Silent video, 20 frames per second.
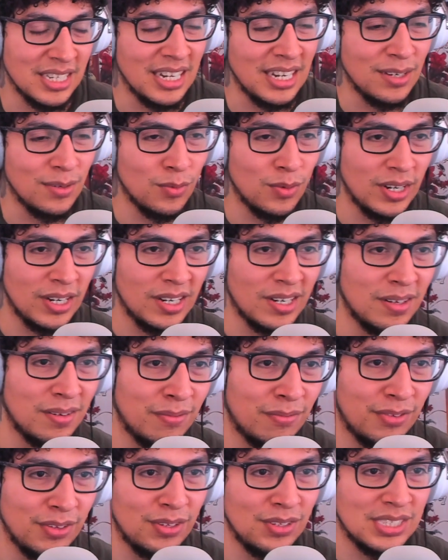scene
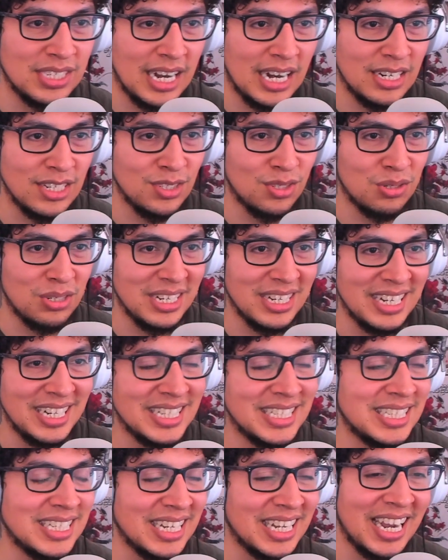where Phil's kind of sort of
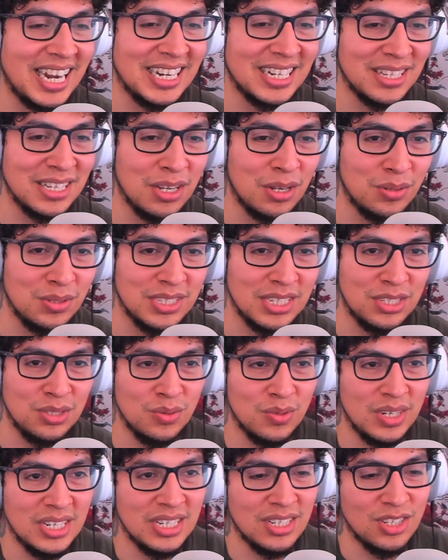instigating the whole
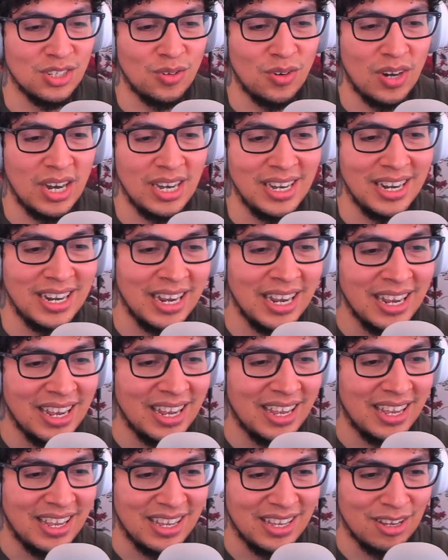situation, trying to,
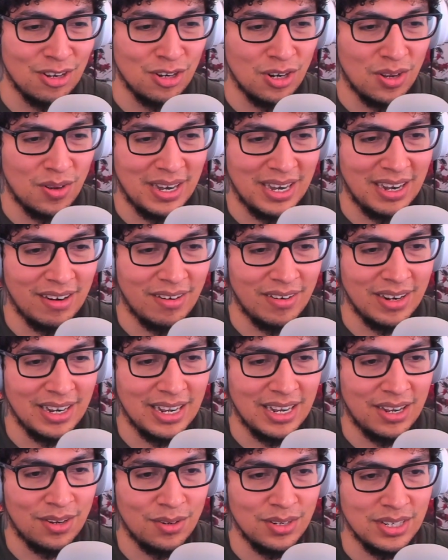you know, air
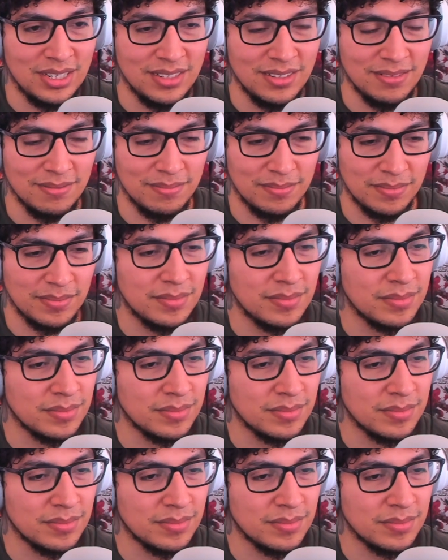it out and